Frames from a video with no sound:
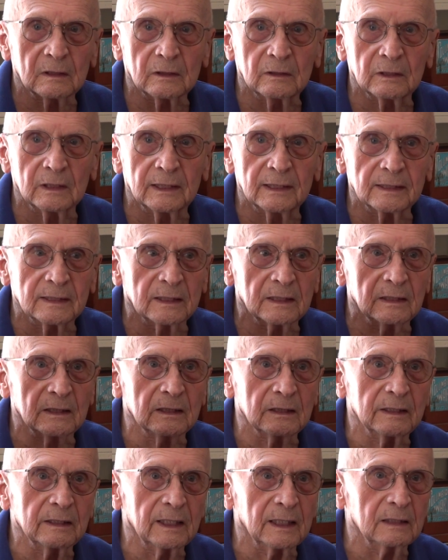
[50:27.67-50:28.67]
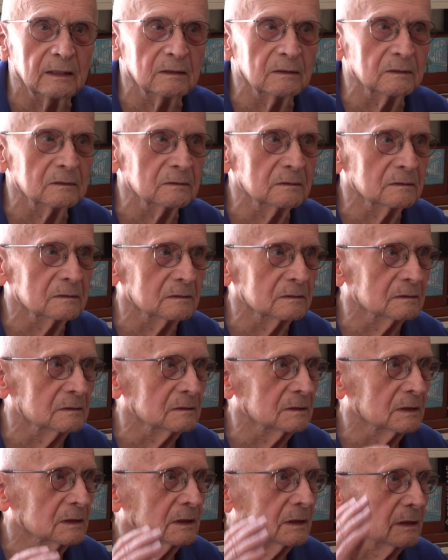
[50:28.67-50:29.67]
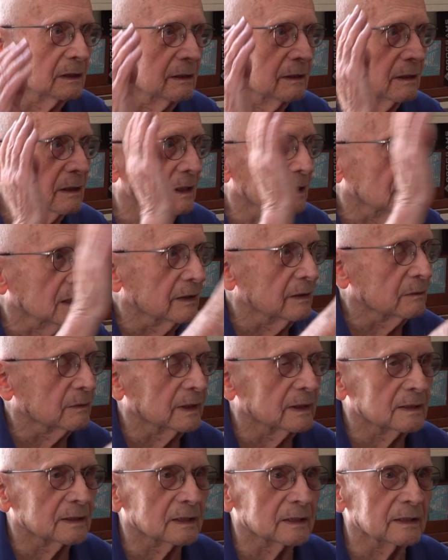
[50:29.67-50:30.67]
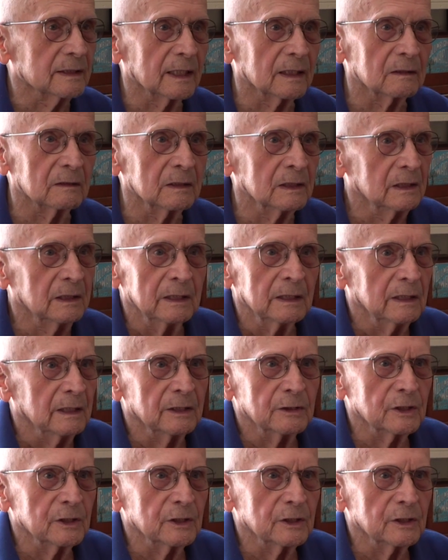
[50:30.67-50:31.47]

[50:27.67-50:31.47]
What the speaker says: all on this end of town, other ends of town.